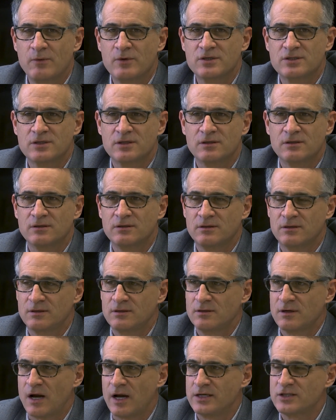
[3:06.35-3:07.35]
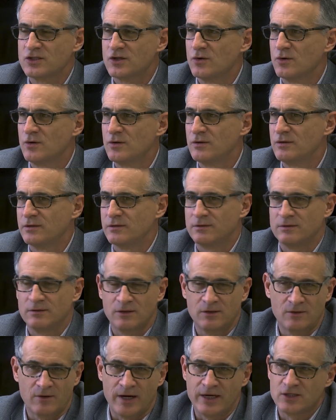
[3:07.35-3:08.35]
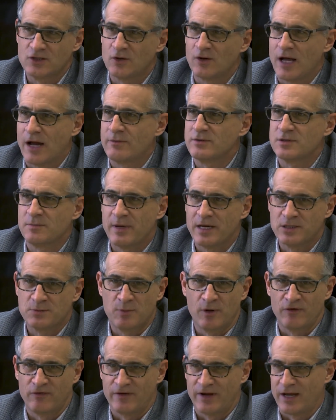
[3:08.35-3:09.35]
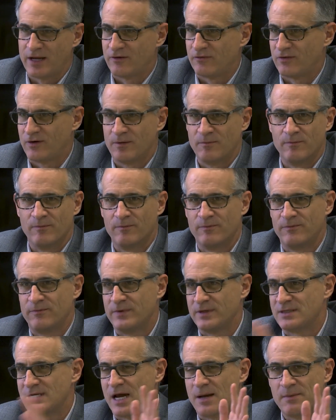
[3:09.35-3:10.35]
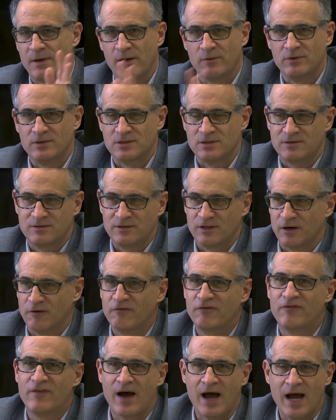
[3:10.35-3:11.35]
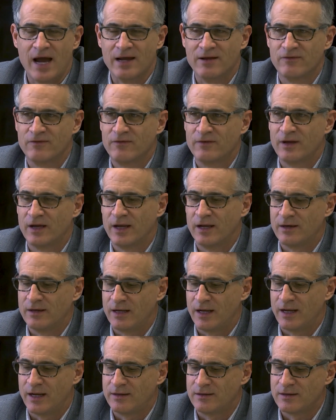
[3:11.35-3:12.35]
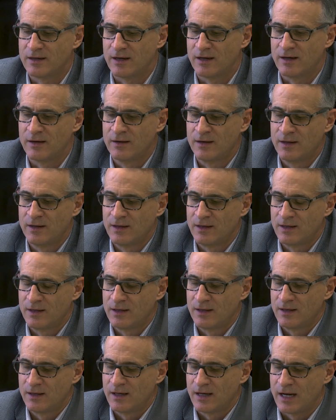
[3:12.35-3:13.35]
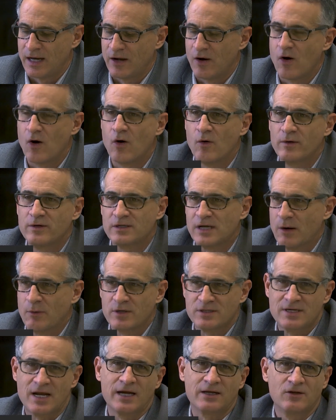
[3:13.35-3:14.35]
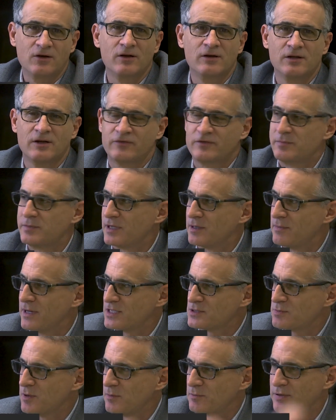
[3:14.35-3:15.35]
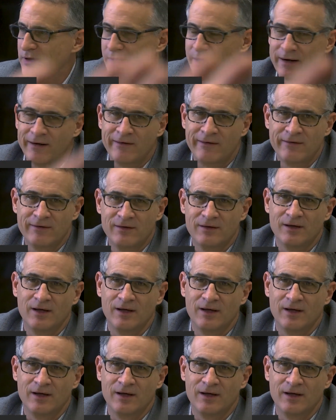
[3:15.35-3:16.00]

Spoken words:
was in high school and grade school, I was a baseball fan from the time I was 5, and I was not good enough to be a baseball player.